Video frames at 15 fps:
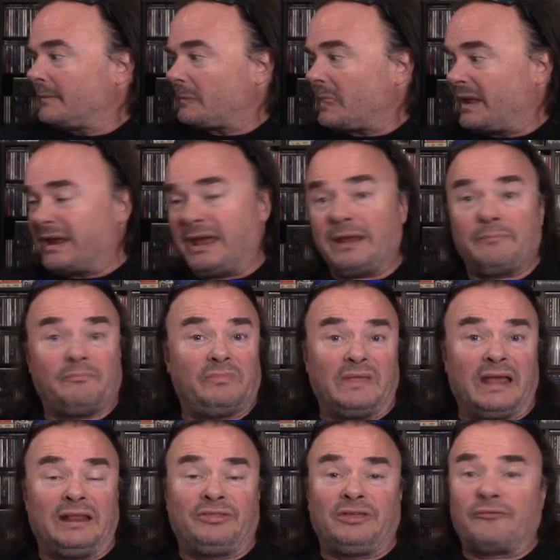Again,
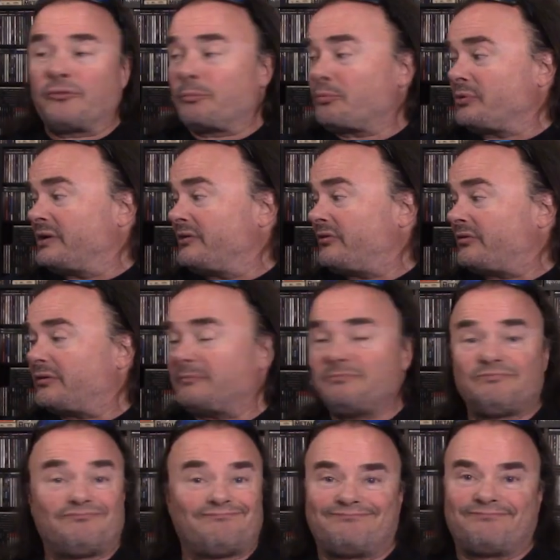anything for Priest,
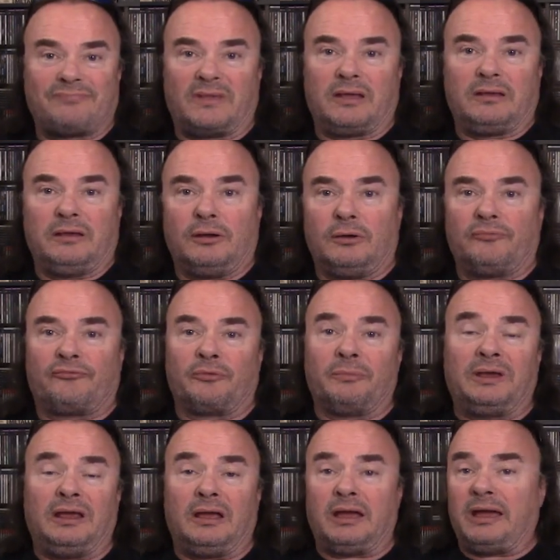you know, for
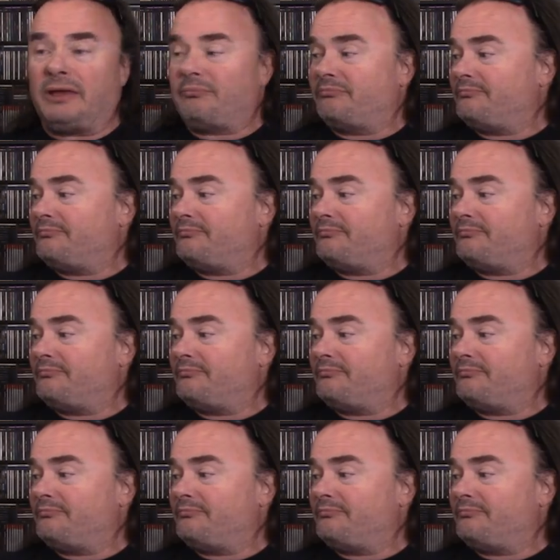me, I